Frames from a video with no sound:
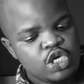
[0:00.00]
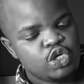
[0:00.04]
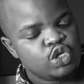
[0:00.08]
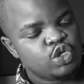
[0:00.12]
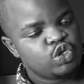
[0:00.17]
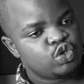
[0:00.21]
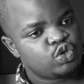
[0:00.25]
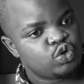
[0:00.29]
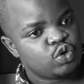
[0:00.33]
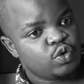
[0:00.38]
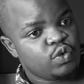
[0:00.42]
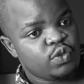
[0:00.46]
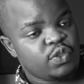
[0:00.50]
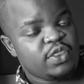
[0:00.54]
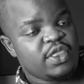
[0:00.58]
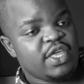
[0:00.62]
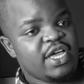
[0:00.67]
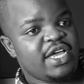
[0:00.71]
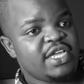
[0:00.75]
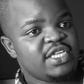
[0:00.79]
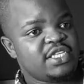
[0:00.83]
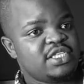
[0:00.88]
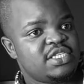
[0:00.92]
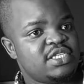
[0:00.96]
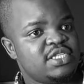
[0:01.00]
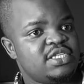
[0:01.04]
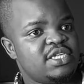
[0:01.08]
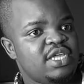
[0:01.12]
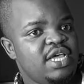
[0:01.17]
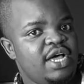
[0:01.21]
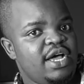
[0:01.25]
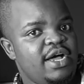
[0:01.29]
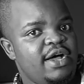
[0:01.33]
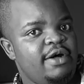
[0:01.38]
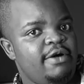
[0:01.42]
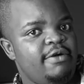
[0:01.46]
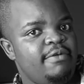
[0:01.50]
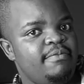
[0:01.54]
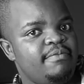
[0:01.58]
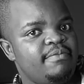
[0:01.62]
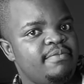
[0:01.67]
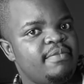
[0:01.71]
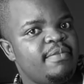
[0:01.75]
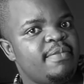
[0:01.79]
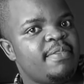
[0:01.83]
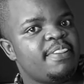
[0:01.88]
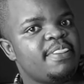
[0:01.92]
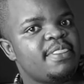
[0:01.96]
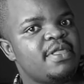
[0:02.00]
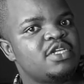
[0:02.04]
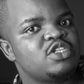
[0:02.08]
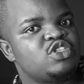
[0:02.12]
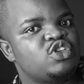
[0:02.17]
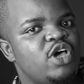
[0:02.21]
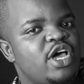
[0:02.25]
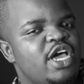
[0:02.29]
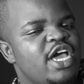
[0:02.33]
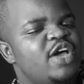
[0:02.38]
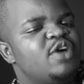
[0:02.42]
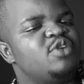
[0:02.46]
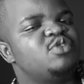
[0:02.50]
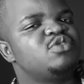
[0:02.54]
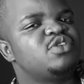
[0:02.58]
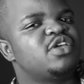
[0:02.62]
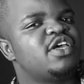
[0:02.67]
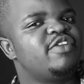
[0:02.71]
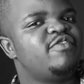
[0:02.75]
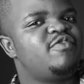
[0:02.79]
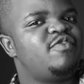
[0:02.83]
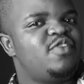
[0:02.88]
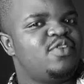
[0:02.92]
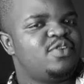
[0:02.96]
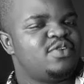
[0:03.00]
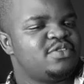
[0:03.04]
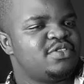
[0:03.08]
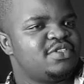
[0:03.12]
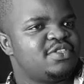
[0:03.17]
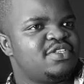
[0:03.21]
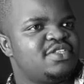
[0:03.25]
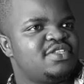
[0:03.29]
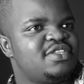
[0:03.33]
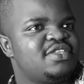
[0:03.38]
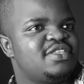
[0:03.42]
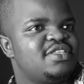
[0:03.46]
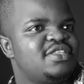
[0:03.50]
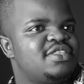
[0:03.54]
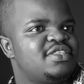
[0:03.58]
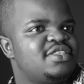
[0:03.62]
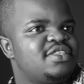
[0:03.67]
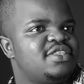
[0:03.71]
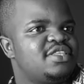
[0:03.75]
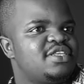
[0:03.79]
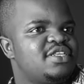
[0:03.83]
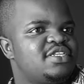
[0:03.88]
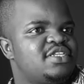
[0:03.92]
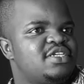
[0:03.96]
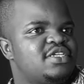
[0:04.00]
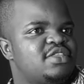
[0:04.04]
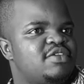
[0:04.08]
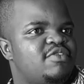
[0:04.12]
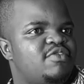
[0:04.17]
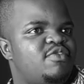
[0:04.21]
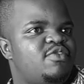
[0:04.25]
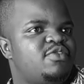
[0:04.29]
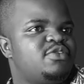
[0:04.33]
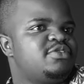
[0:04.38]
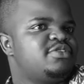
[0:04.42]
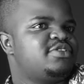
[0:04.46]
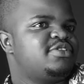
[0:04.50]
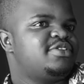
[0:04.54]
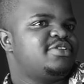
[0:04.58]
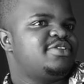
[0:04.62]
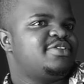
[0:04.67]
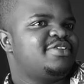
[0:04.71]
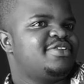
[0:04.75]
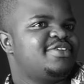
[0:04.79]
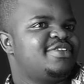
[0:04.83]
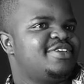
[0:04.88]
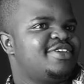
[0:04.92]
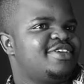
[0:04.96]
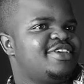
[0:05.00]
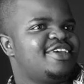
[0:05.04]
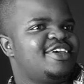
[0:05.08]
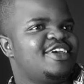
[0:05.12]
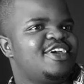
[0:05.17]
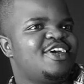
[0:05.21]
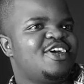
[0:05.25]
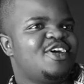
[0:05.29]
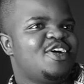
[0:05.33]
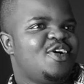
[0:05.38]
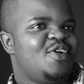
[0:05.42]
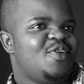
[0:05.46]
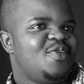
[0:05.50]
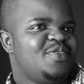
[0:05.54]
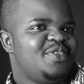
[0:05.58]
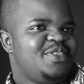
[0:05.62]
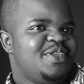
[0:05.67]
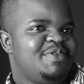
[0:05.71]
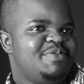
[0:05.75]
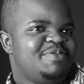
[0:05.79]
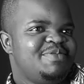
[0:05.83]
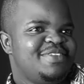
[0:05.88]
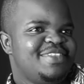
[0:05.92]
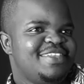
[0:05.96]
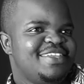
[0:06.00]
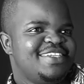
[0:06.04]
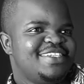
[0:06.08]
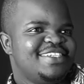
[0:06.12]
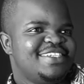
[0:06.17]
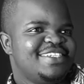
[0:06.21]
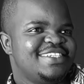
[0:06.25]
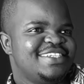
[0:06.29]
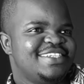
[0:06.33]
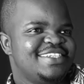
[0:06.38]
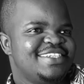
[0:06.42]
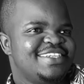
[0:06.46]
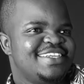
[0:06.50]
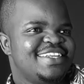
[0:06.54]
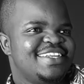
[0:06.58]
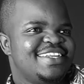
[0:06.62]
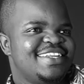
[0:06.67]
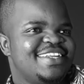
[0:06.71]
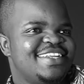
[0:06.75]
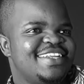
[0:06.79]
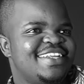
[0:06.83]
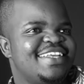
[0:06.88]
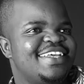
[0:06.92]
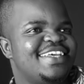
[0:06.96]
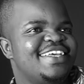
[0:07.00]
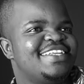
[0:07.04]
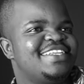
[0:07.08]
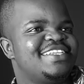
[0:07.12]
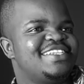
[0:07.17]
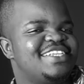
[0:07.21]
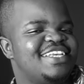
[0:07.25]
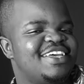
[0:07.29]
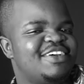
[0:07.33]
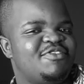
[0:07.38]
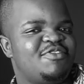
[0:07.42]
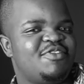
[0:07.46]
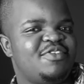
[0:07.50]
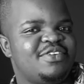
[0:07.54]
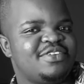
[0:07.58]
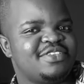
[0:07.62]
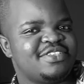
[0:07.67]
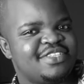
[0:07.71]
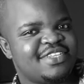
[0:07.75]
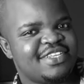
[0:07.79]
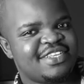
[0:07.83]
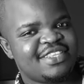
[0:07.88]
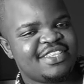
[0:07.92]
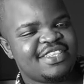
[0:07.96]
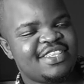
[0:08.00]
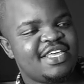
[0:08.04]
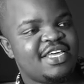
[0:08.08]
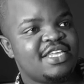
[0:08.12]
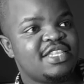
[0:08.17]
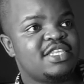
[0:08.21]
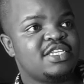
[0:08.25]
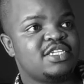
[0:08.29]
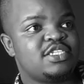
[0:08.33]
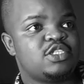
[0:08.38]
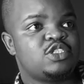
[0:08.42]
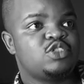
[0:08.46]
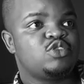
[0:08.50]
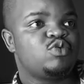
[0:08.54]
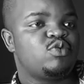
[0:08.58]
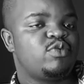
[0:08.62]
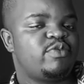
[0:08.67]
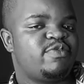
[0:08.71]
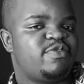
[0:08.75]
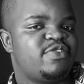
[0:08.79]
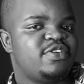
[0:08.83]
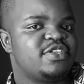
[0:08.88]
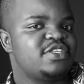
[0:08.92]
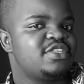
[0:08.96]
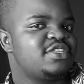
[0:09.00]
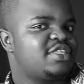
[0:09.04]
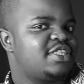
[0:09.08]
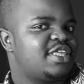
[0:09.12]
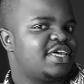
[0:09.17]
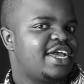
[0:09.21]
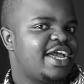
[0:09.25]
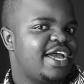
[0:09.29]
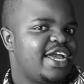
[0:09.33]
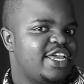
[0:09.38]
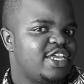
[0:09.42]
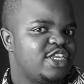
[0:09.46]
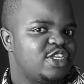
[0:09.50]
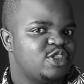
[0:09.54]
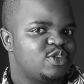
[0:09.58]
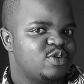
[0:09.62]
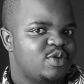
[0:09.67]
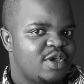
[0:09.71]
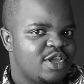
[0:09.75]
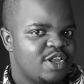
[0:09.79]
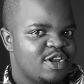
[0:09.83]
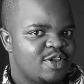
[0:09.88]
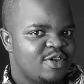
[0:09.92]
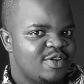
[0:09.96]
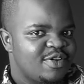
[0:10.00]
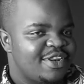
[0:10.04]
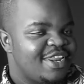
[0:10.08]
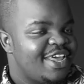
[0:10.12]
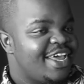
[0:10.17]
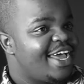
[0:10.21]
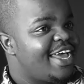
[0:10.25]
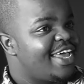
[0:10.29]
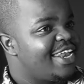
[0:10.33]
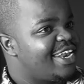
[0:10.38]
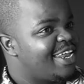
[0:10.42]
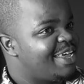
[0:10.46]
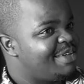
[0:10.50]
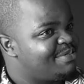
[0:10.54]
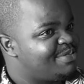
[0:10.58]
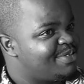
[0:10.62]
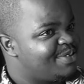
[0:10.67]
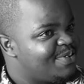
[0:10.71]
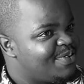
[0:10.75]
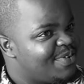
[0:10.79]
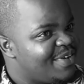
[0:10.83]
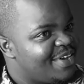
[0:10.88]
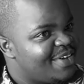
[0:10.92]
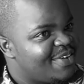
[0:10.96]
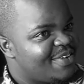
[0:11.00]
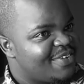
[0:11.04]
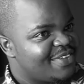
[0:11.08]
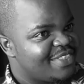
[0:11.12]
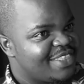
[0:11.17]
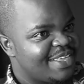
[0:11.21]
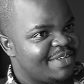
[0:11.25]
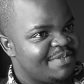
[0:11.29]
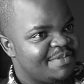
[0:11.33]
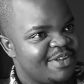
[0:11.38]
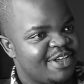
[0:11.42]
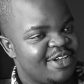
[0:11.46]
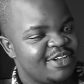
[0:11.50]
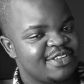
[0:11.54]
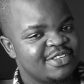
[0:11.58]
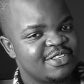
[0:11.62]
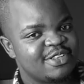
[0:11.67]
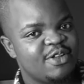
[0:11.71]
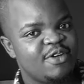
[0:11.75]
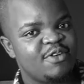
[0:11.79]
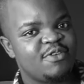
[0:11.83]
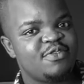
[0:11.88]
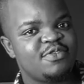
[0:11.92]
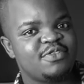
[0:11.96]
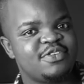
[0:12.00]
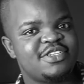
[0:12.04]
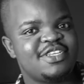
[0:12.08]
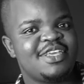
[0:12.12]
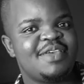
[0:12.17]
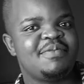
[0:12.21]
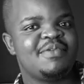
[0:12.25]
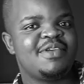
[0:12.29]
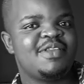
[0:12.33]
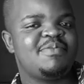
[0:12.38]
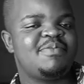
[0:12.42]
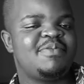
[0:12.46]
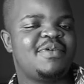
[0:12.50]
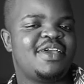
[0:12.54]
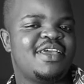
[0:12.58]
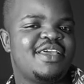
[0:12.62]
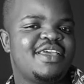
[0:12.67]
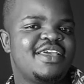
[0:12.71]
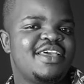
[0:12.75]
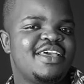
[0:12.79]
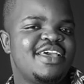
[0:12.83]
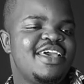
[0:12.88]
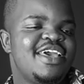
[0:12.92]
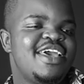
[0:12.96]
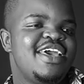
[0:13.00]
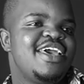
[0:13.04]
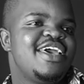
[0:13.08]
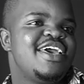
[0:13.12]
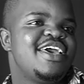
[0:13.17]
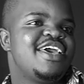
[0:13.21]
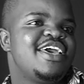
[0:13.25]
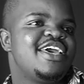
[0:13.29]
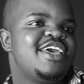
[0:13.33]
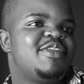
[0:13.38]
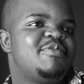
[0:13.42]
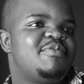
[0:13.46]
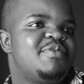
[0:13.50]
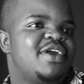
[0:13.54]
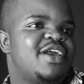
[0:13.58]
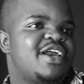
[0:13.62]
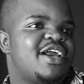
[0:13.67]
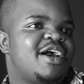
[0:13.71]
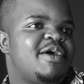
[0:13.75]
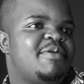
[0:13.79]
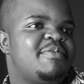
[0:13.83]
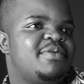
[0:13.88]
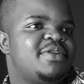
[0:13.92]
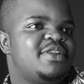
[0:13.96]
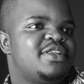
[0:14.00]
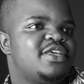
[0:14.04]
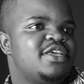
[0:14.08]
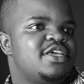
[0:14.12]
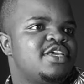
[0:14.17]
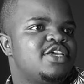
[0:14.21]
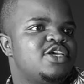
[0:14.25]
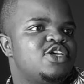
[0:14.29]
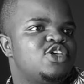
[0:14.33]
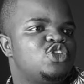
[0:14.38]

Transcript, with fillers: So that's, um, so I would get phones, they take the phones, go with them to the technician Tech phones and the other two you fix. The guy is quite good, and I'm still working with him now. He's not full time at my at my company. Yeah.